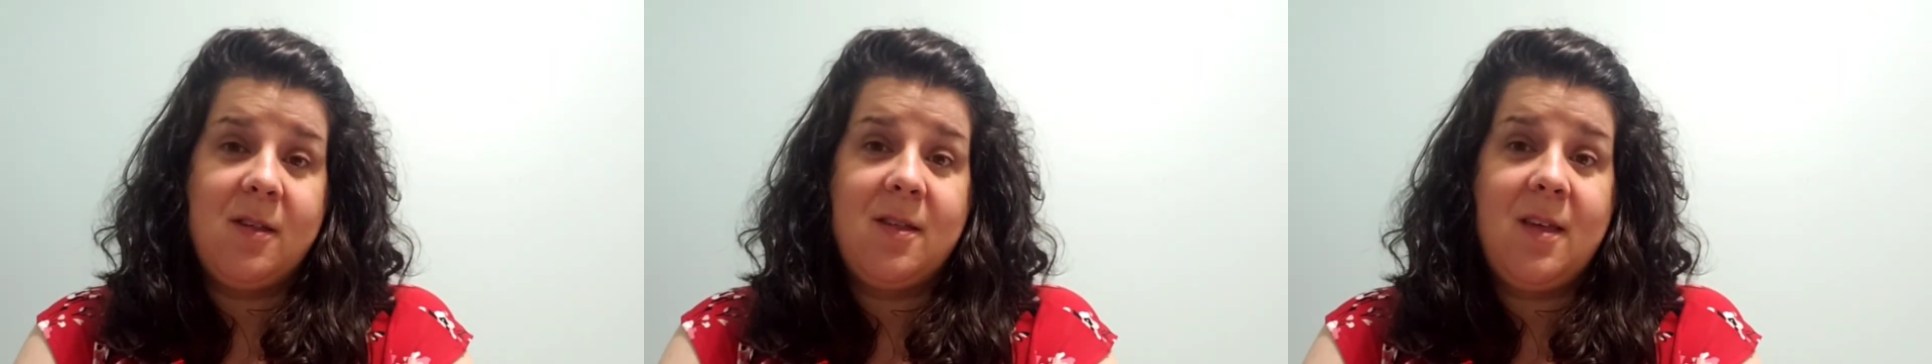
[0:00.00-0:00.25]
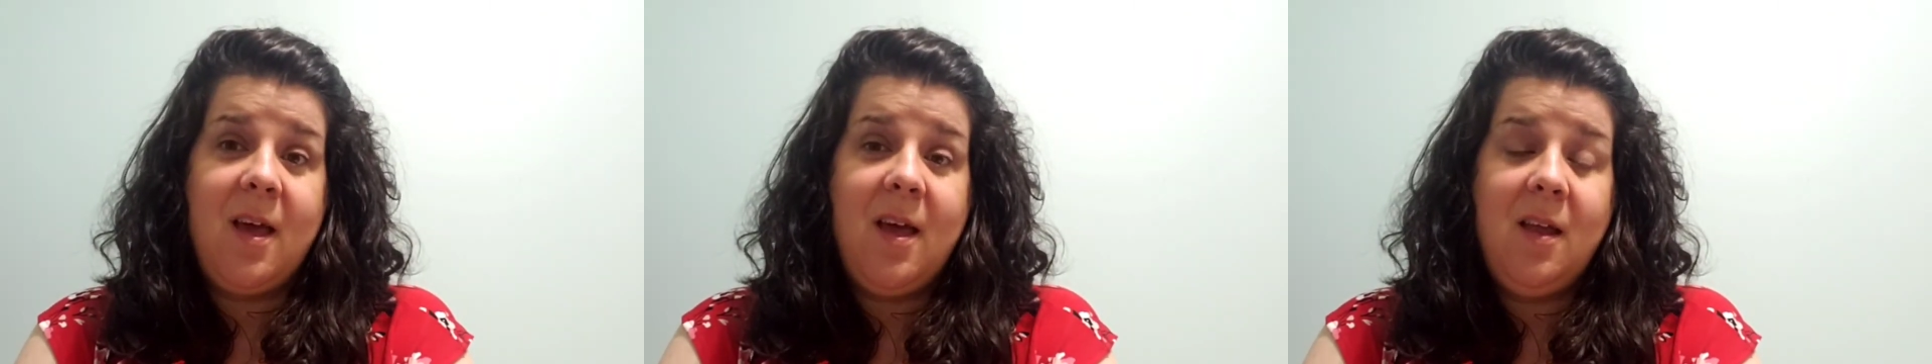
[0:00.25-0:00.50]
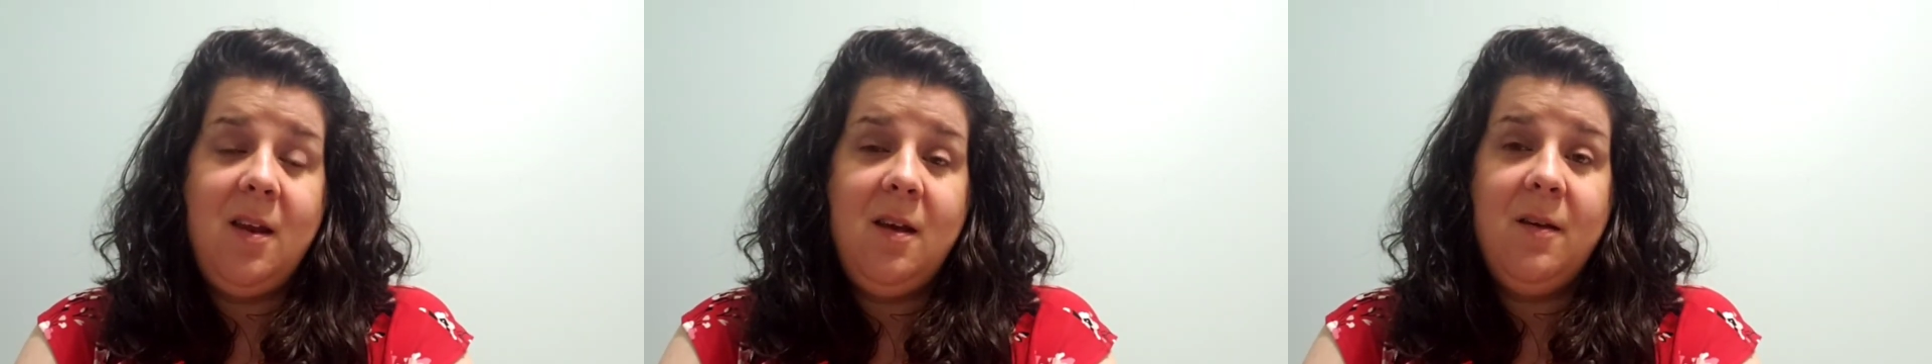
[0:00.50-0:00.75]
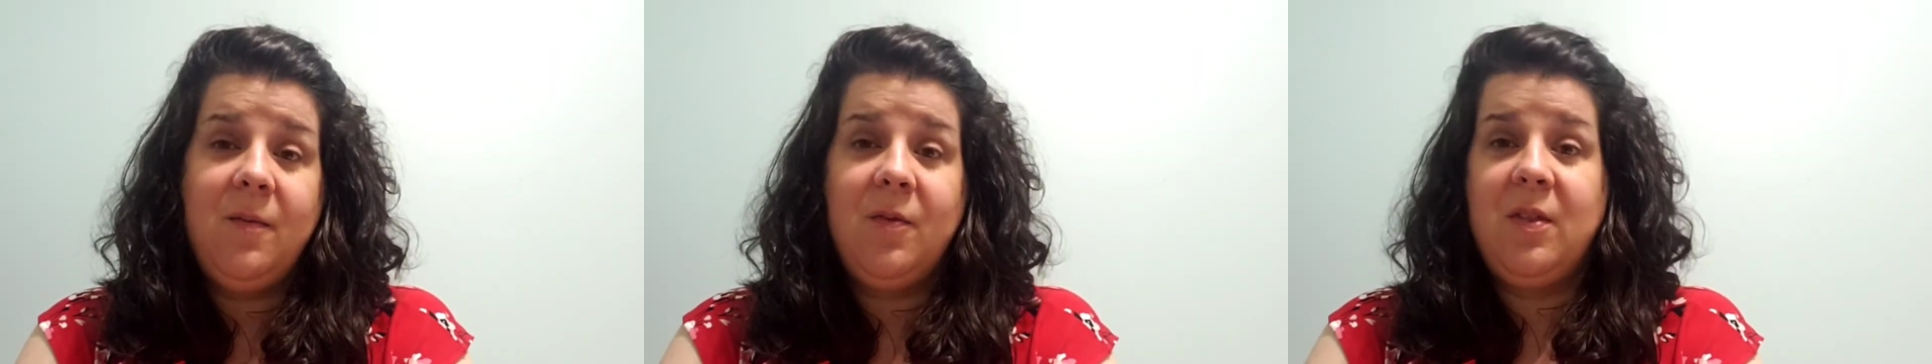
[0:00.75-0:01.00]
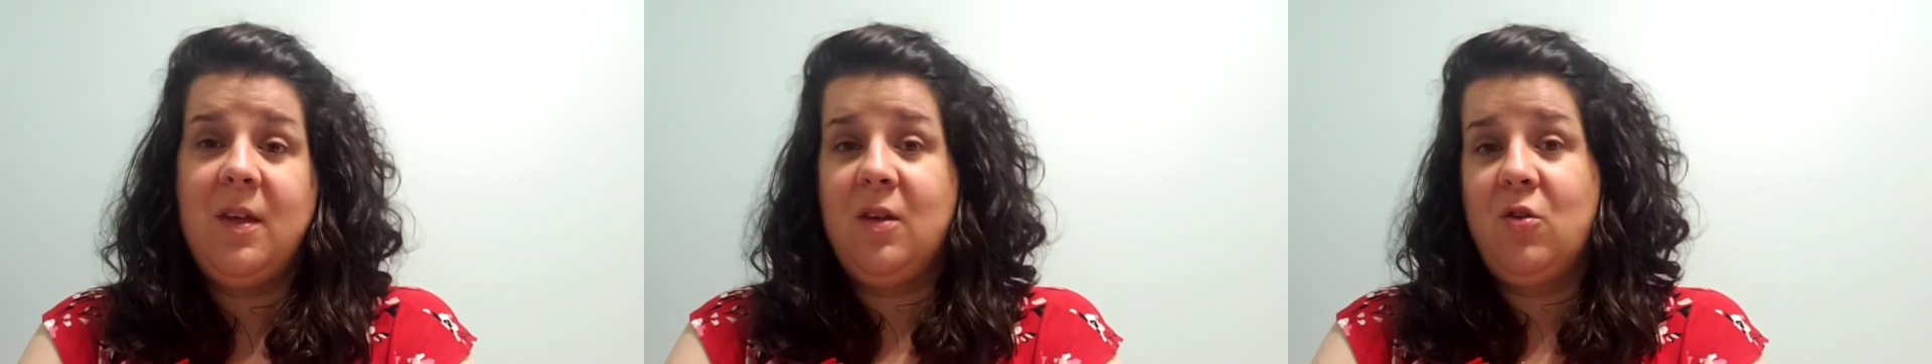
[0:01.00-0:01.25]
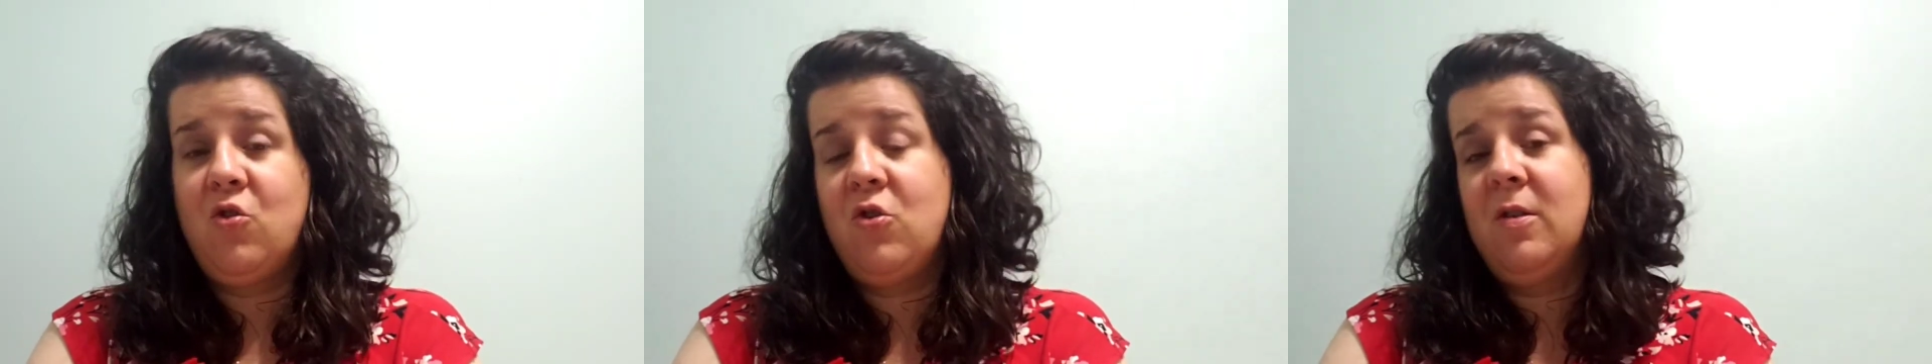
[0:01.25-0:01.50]
said,
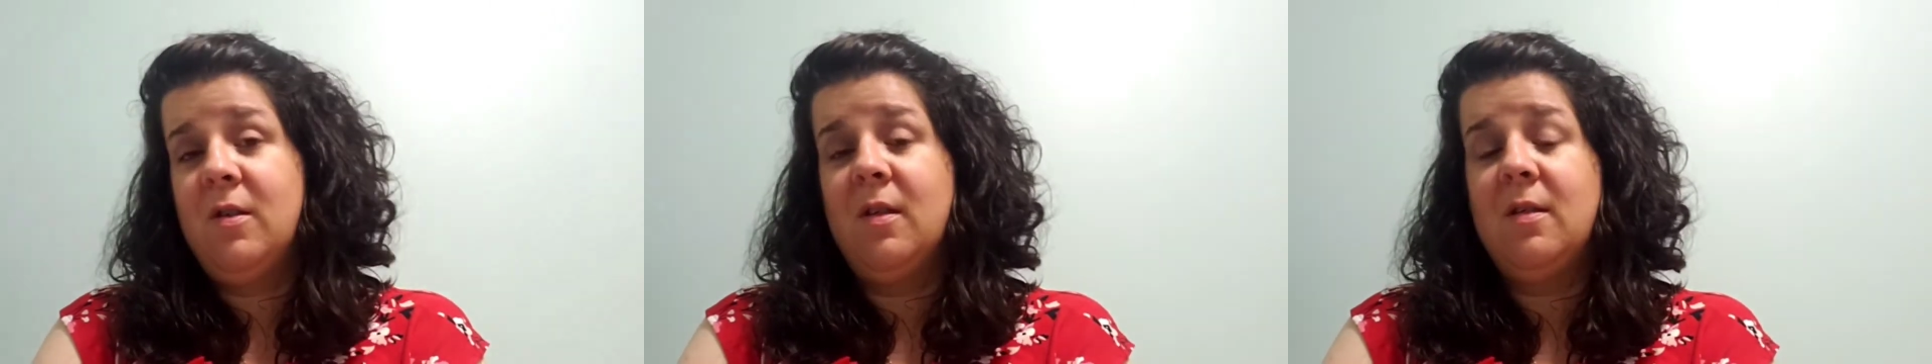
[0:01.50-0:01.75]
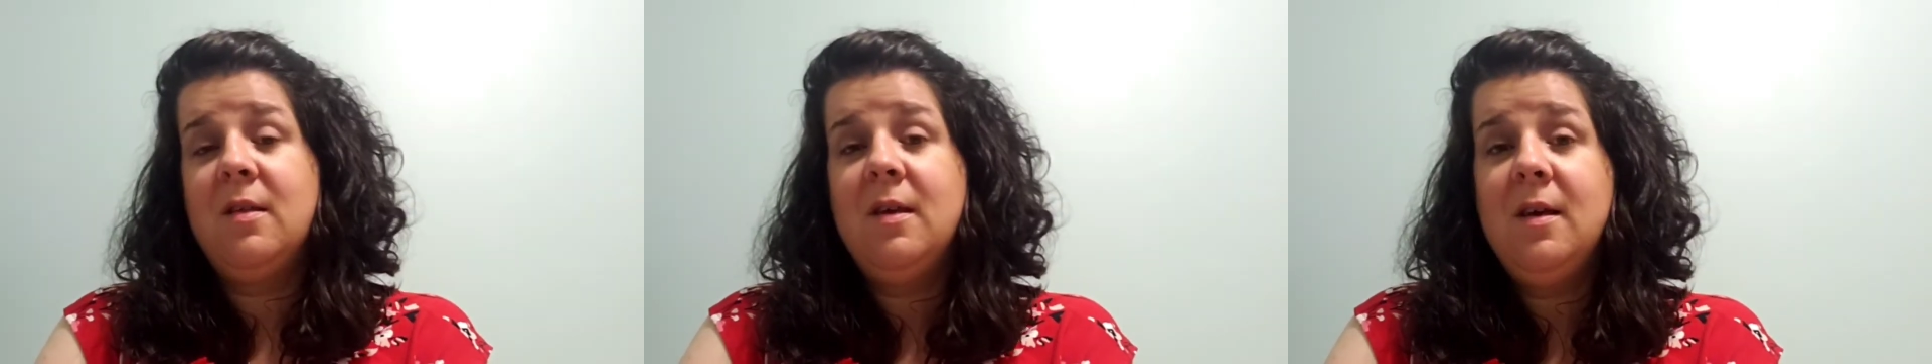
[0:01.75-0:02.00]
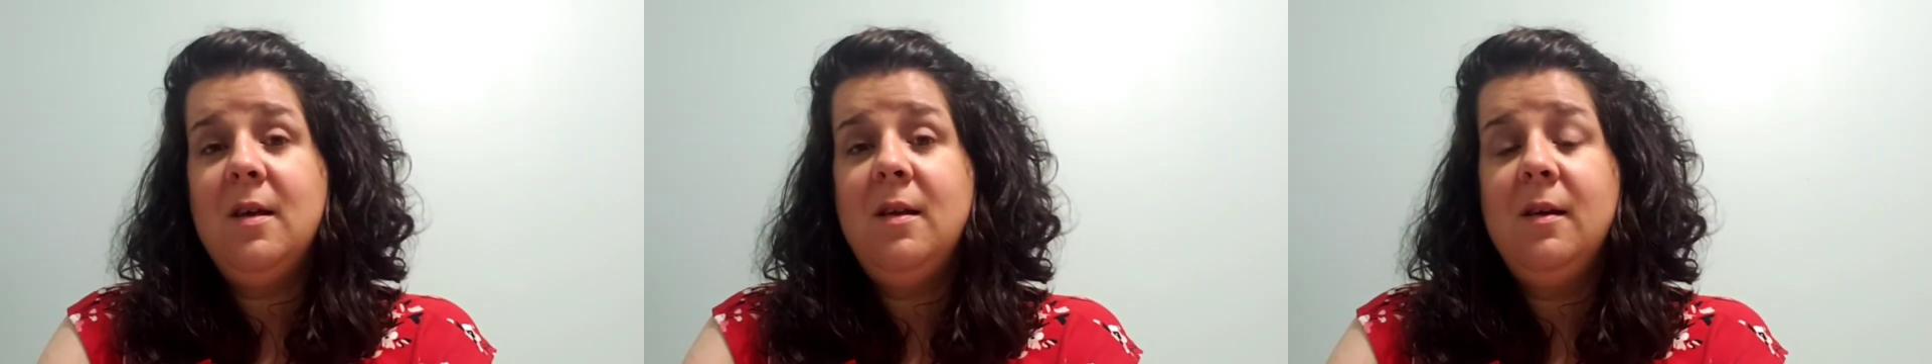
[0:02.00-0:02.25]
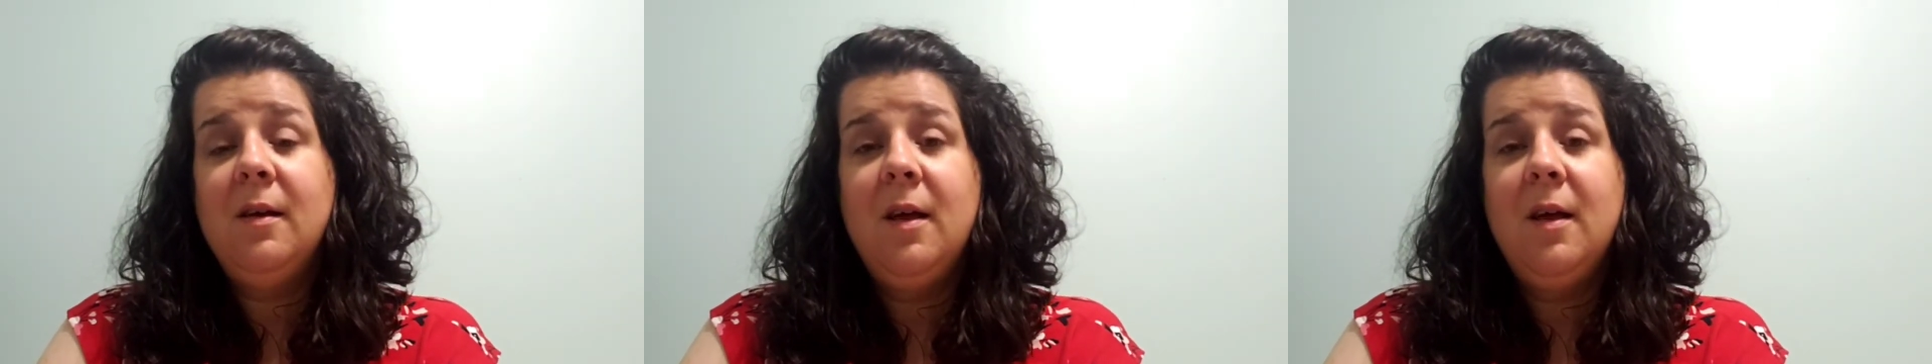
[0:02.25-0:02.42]
things Jesus did,